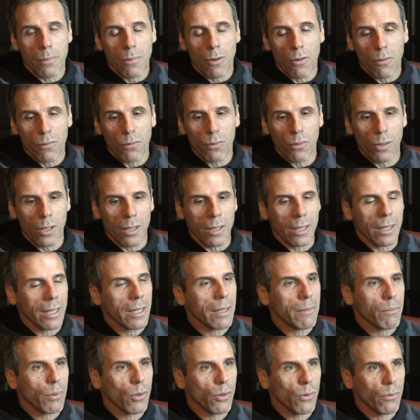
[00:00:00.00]
hopefully
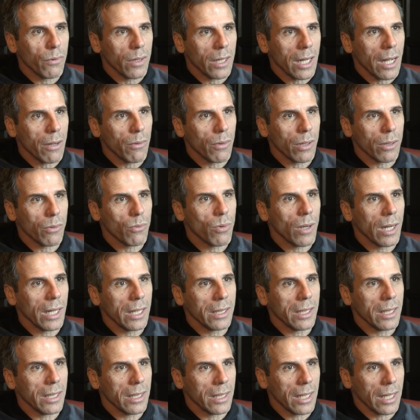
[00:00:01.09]
improving our
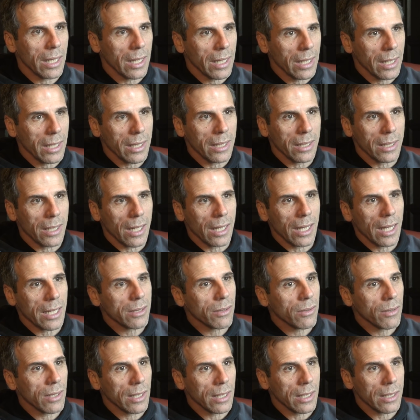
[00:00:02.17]
quality in the
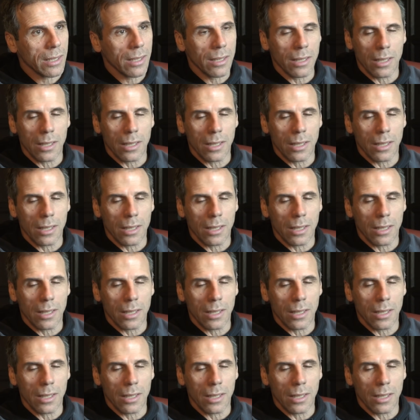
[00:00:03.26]
last third,